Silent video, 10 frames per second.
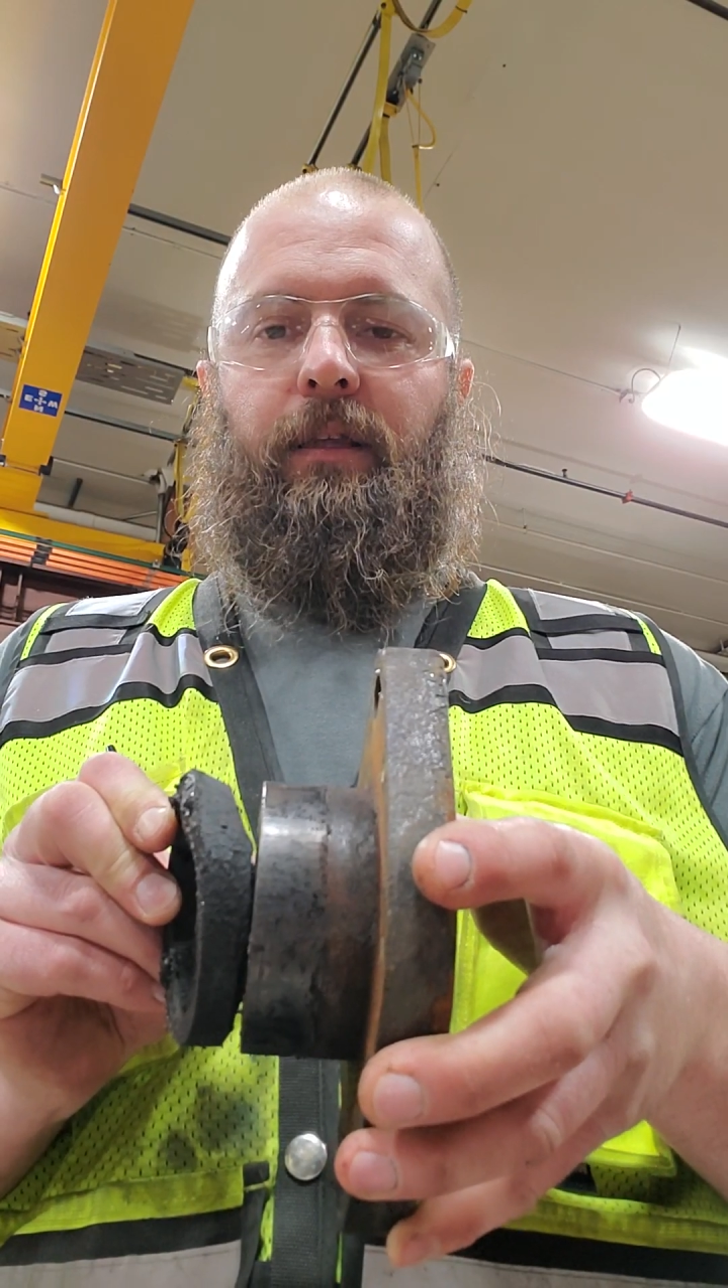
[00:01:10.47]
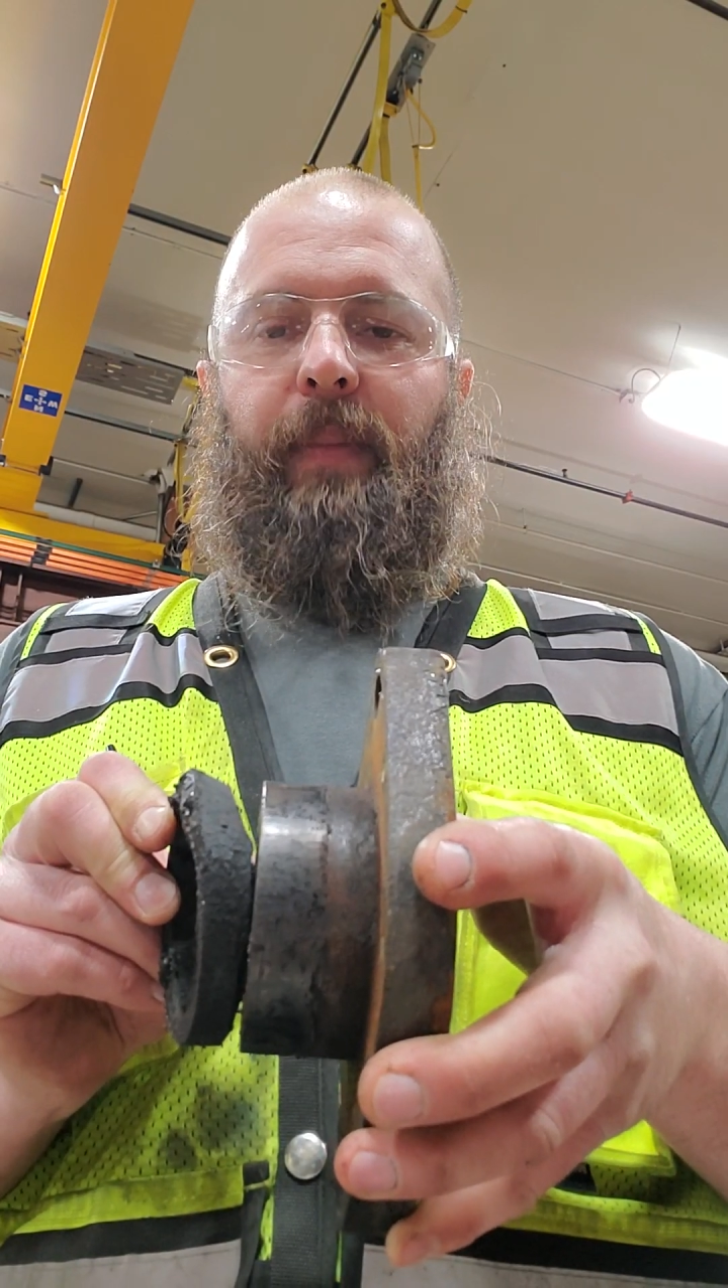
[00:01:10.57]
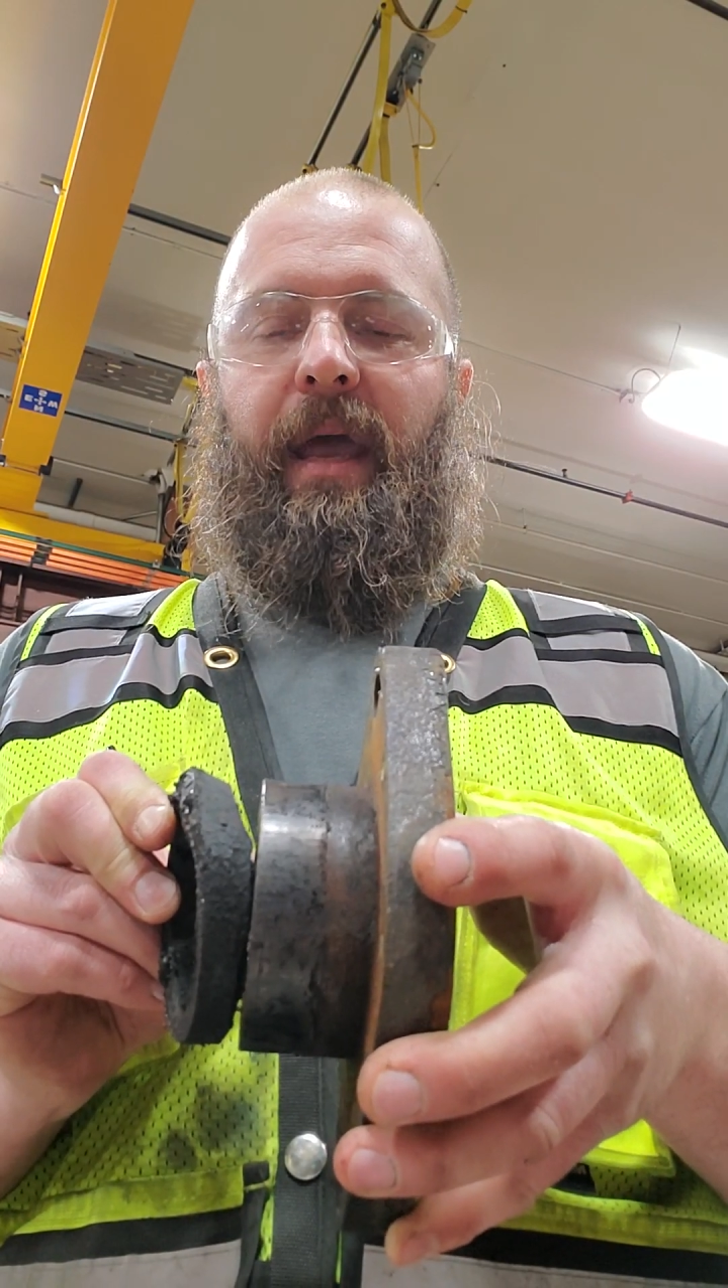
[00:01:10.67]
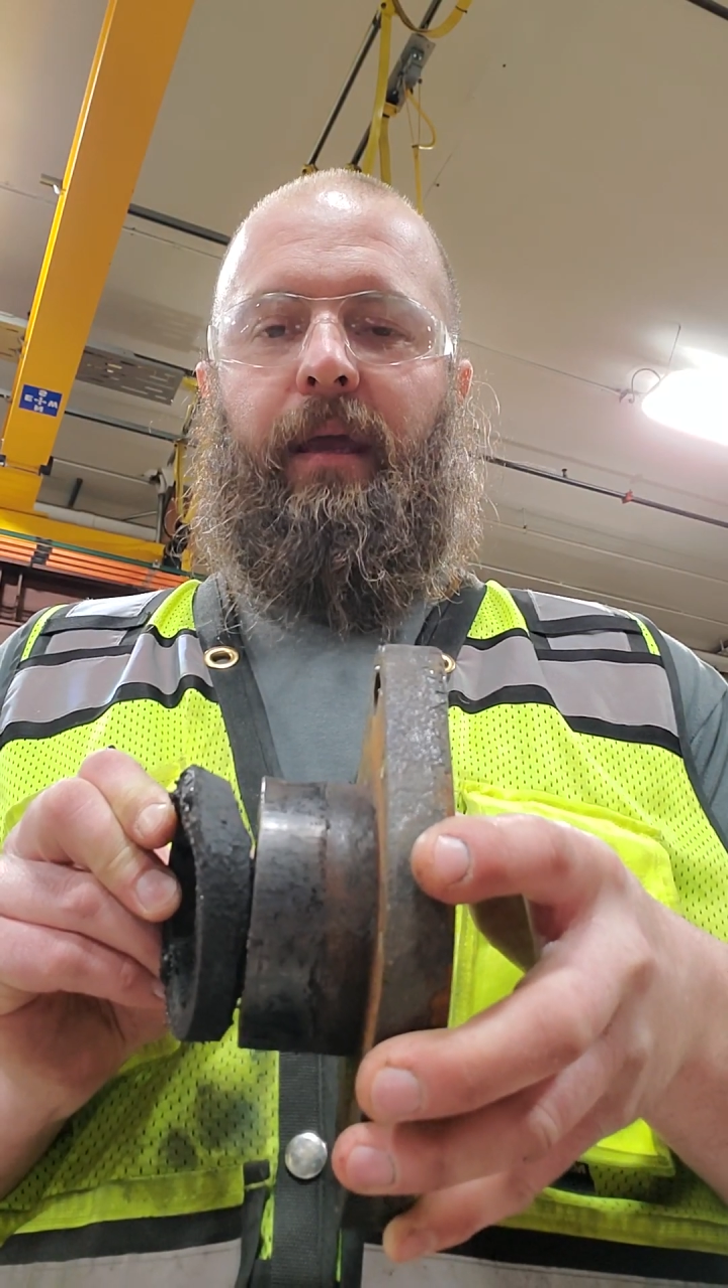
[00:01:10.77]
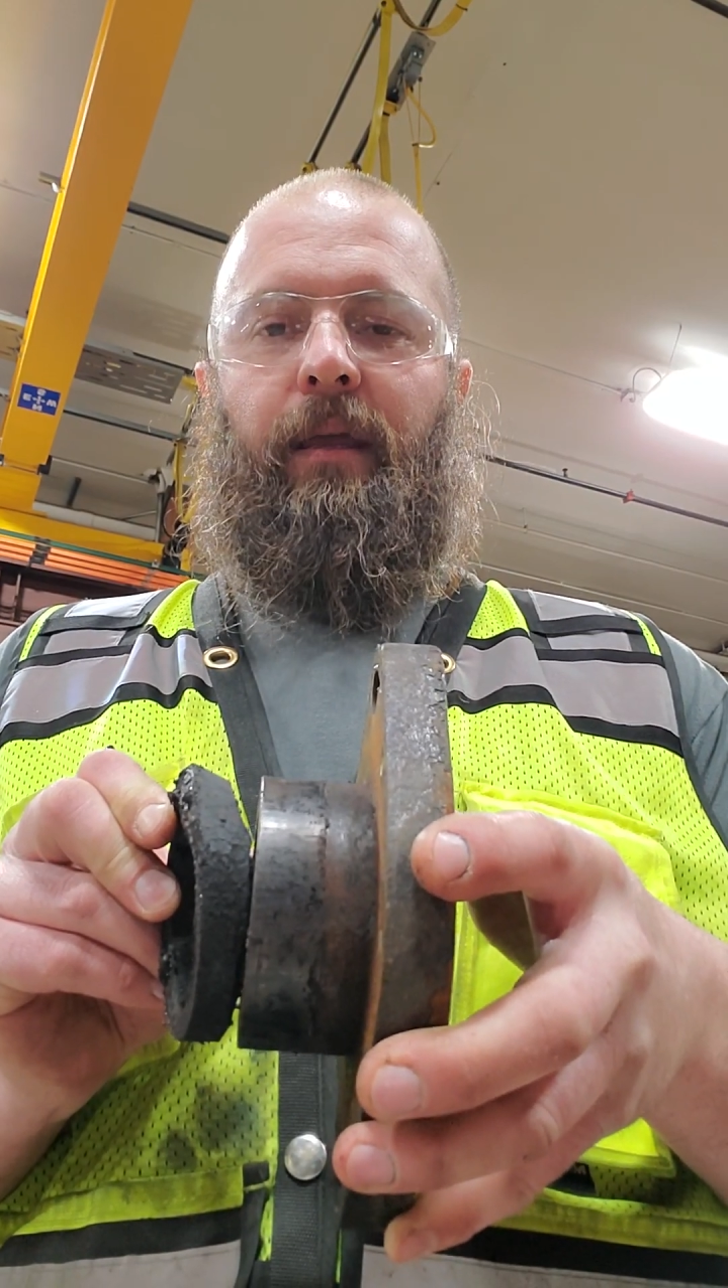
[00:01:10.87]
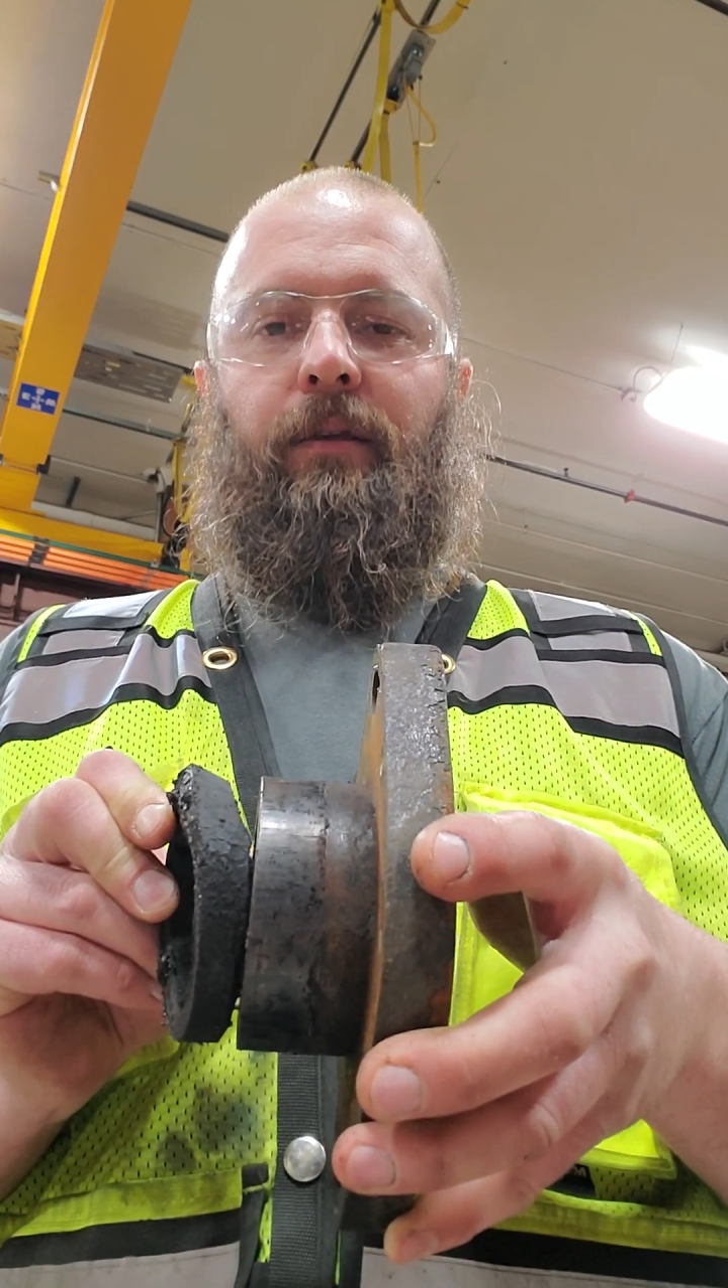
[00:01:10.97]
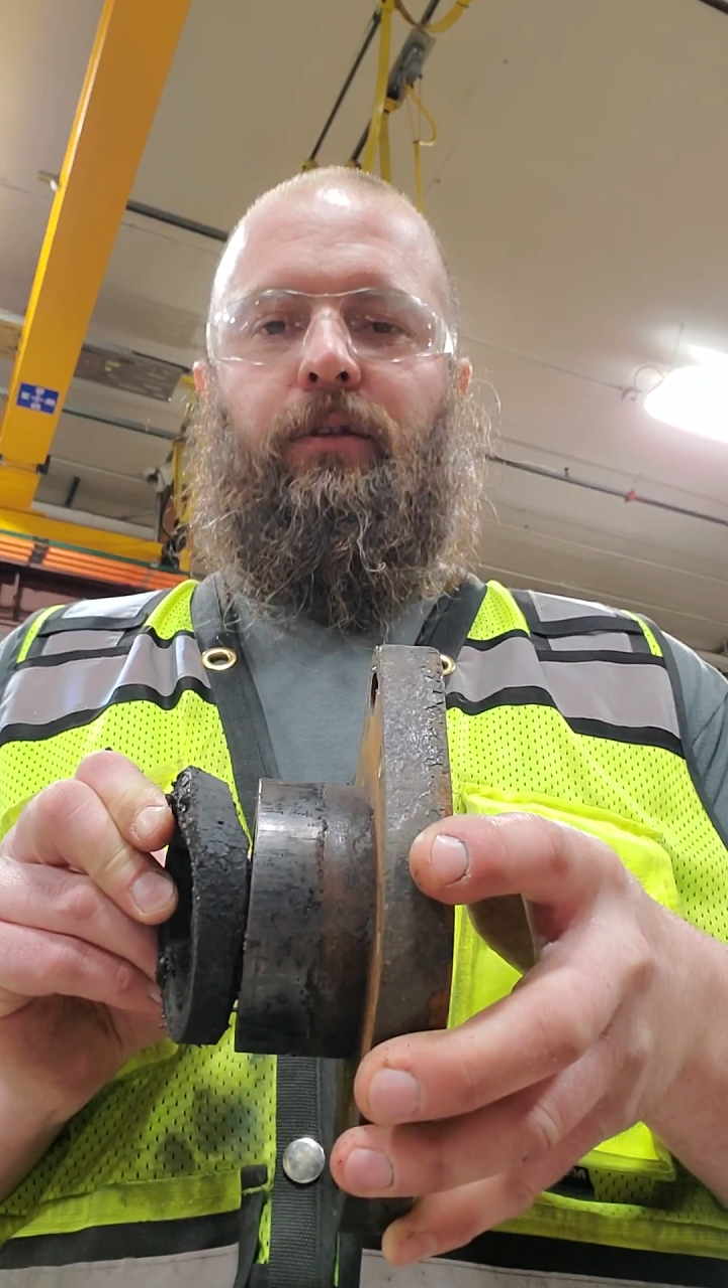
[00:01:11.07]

packing